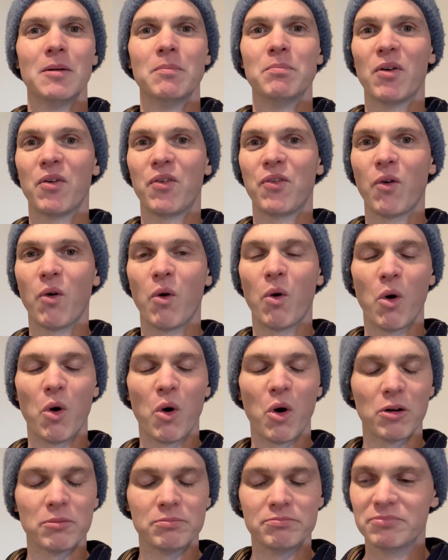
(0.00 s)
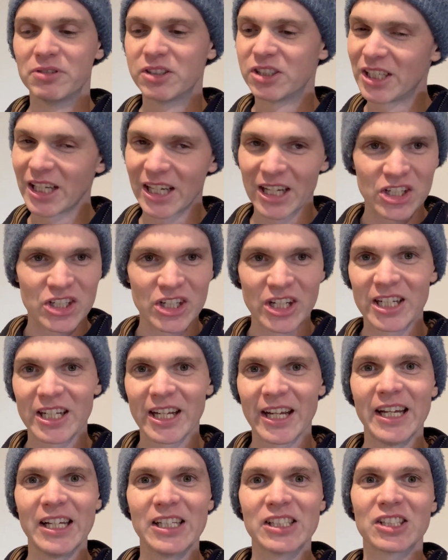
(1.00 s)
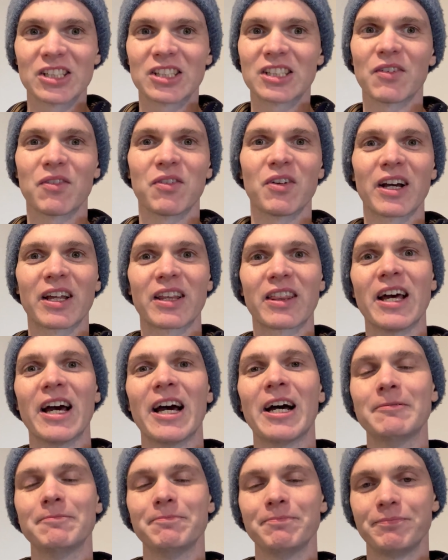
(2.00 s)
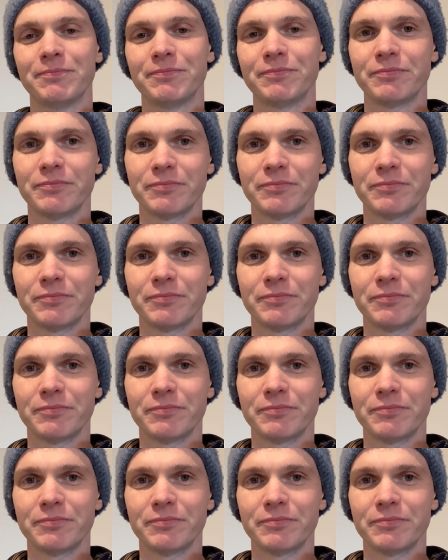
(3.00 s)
before Stinger GTs and stuff like that.